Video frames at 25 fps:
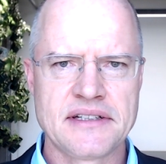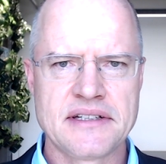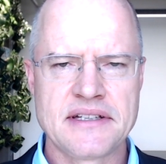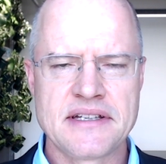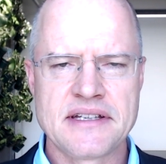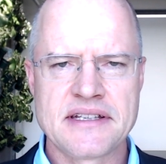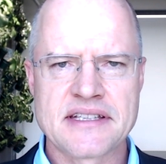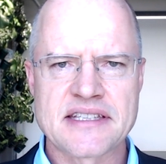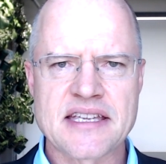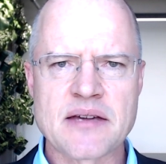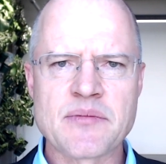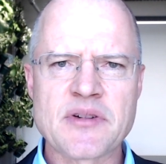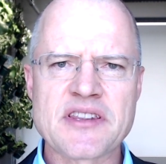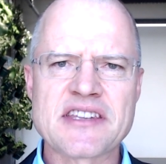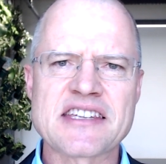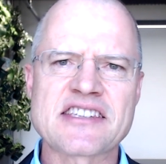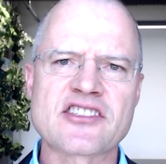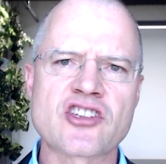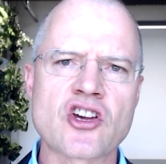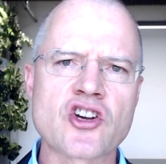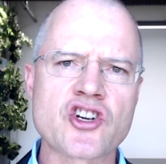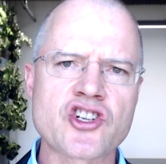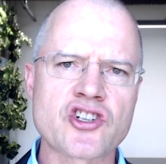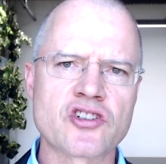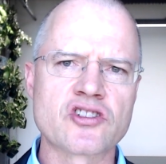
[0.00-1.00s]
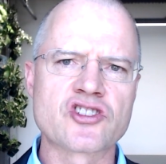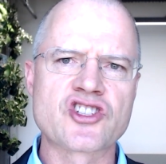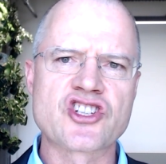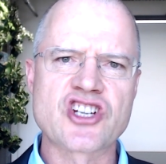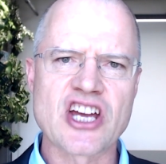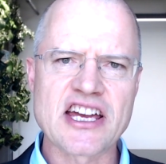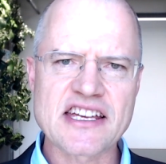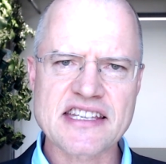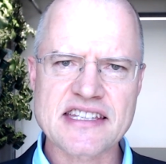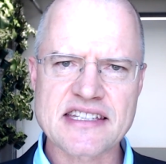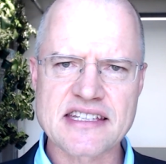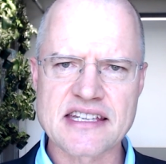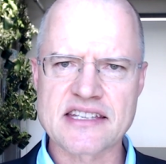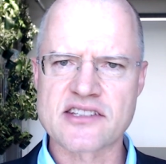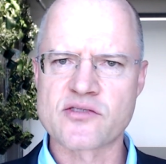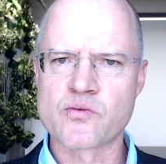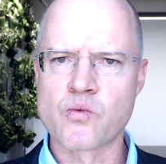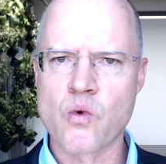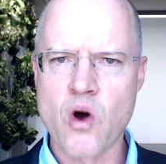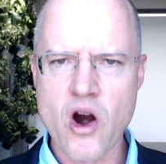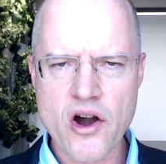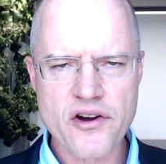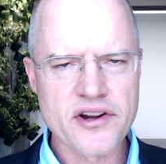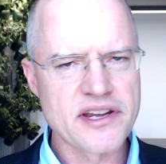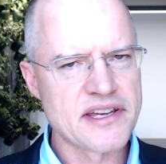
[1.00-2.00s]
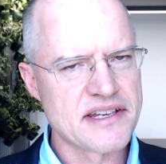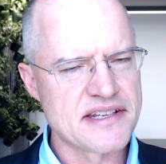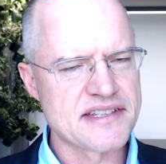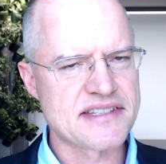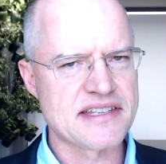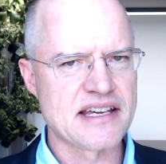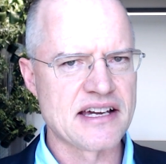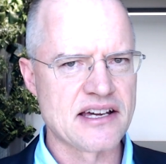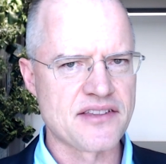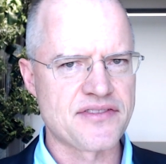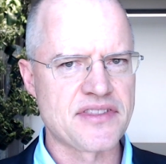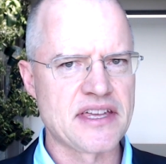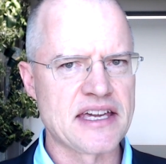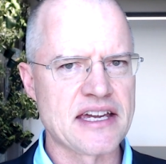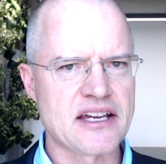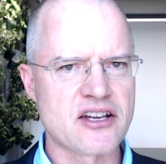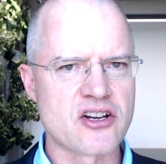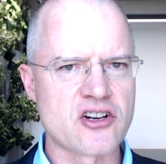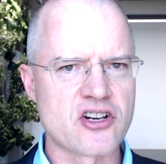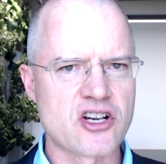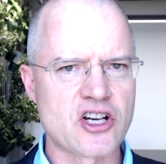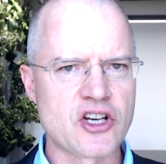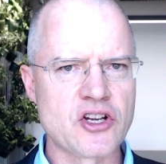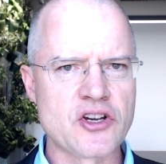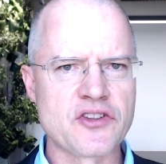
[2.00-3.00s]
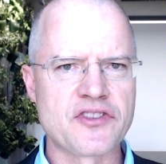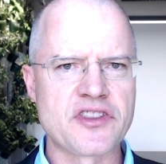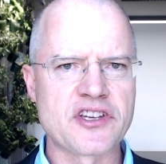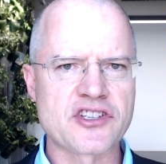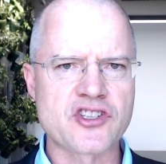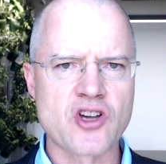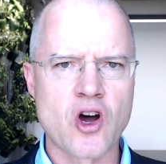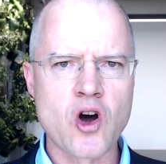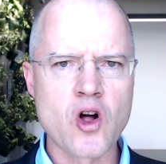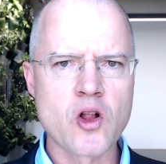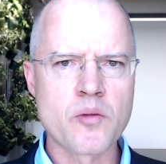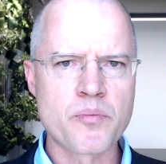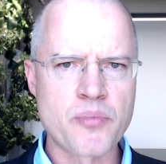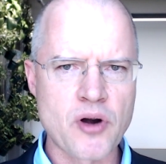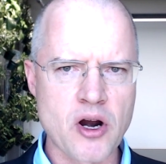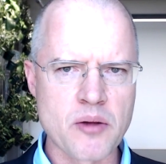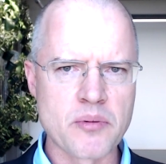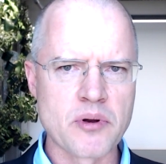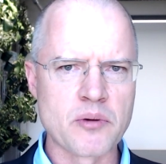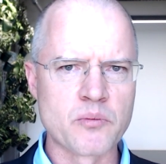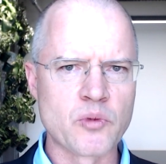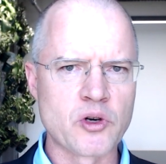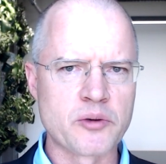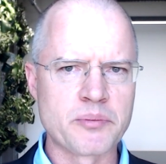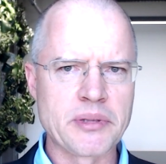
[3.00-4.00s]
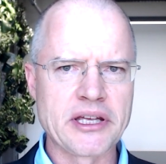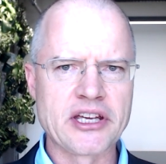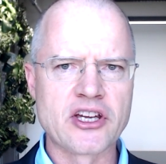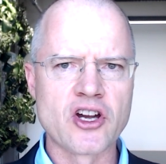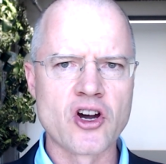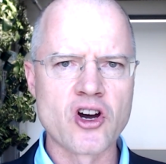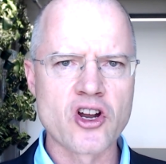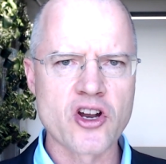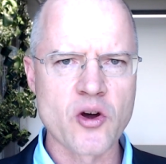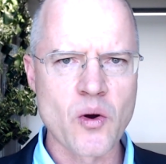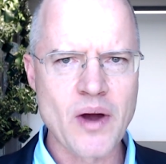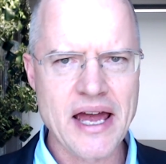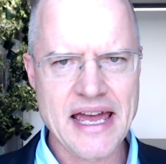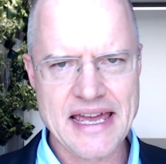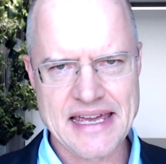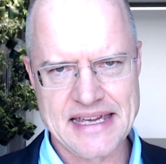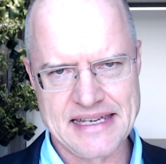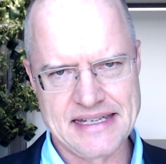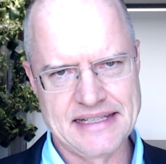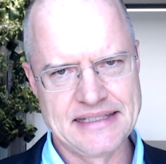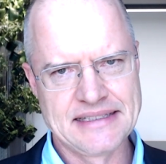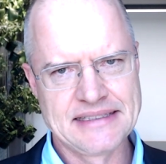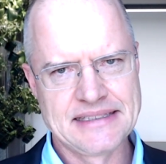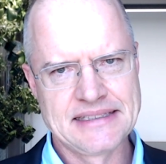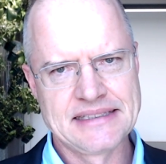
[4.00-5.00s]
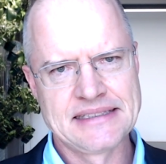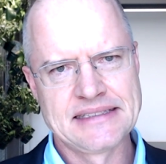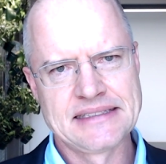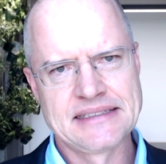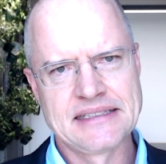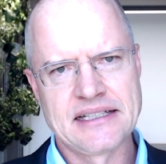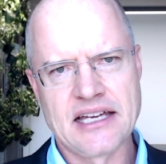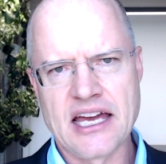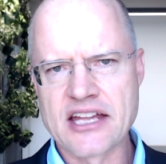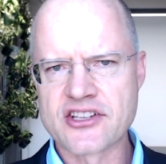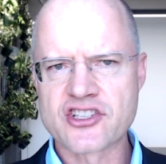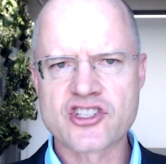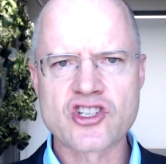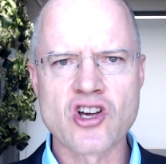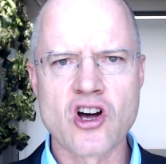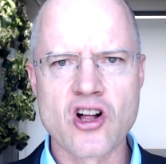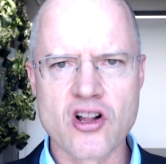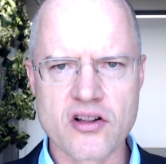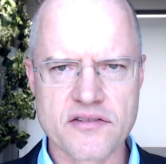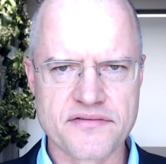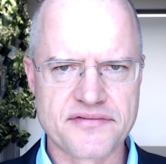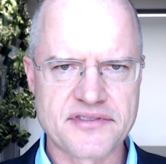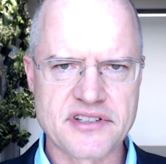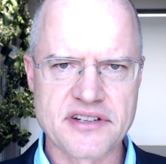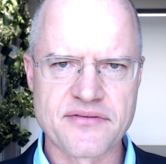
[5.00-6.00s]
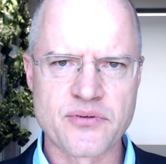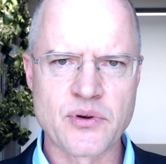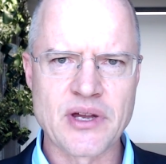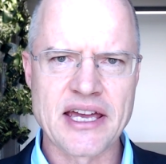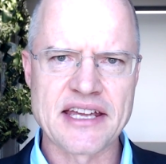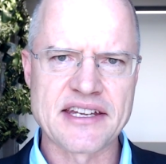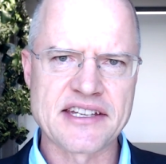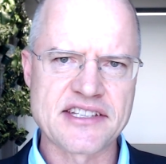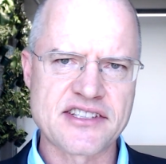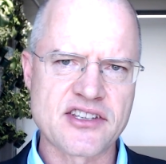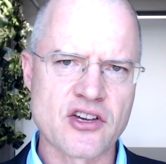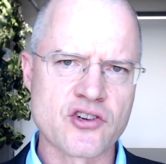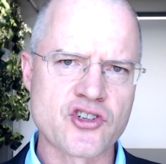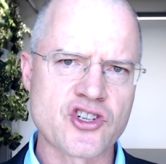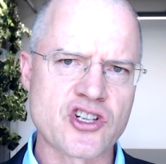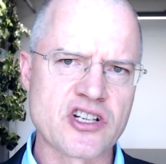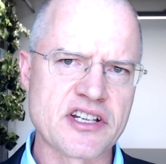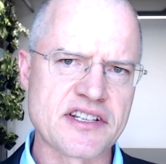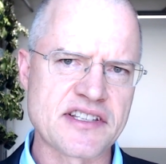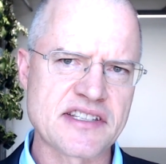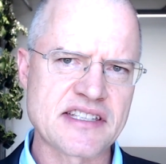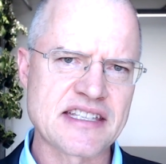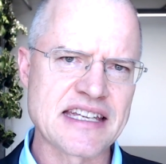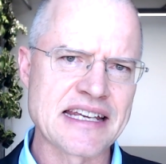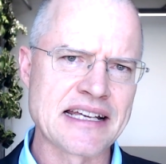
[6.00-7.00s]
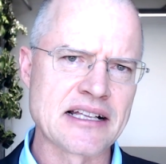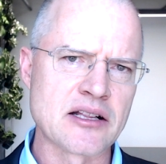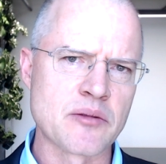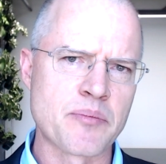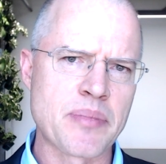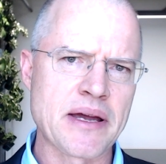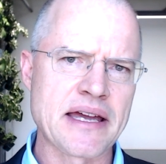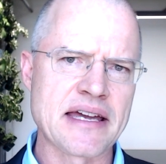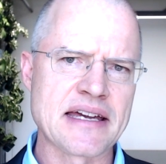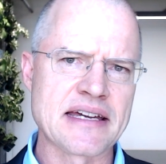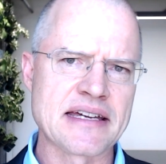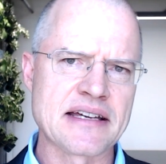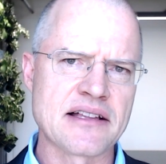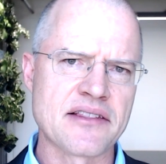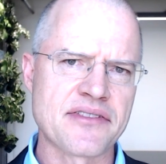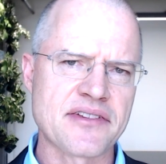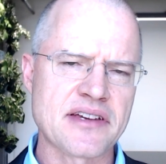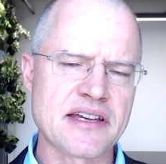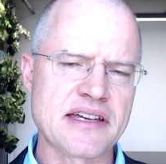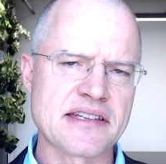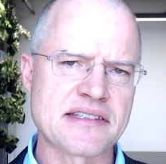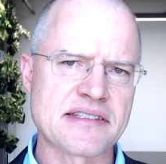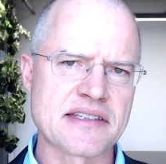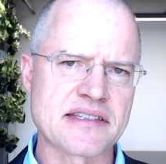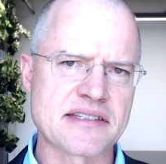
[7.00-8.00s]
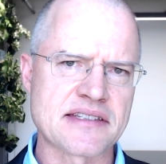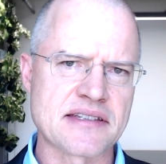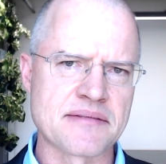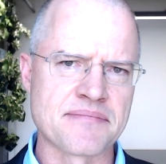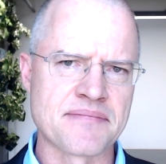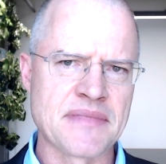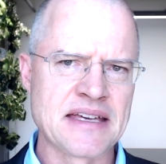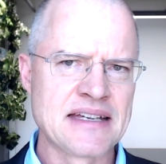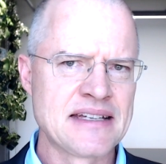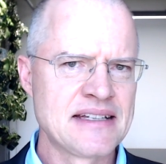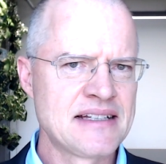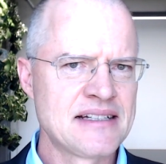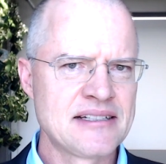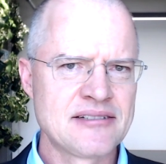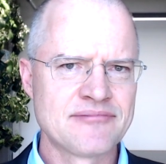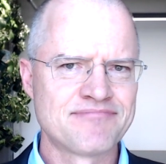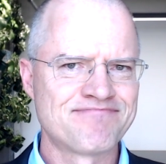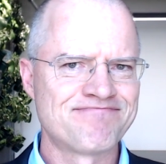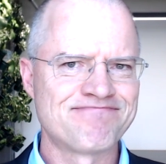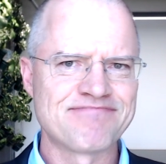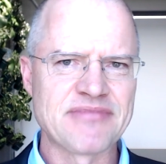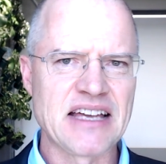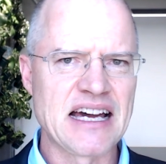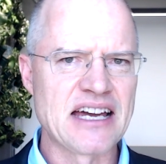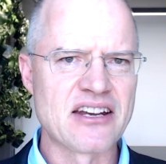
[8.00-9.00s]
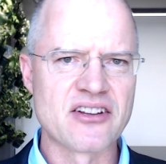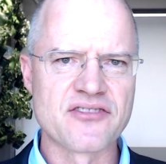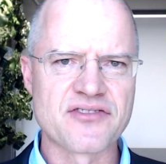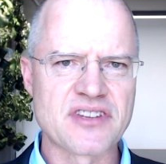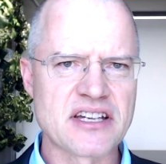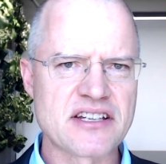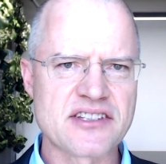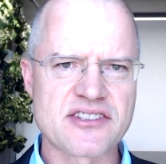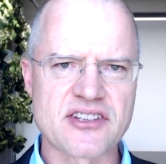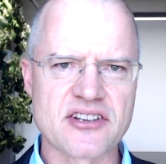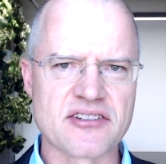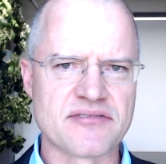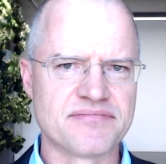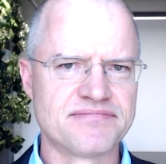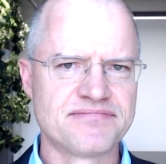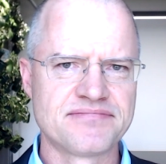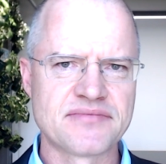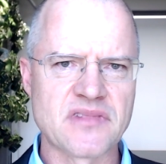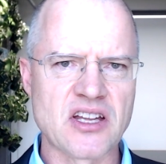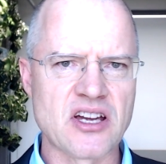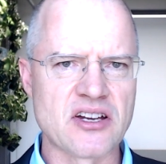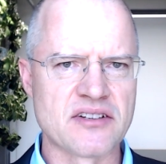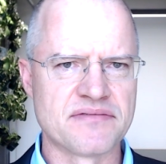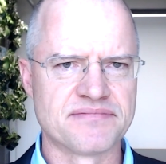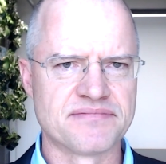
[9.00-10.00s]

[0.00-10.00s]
Some of the social justice warriors out there conclude this whole problem would be gone away, unsolved, if we had a socialist single-payer healthcare system. I don't think so, no.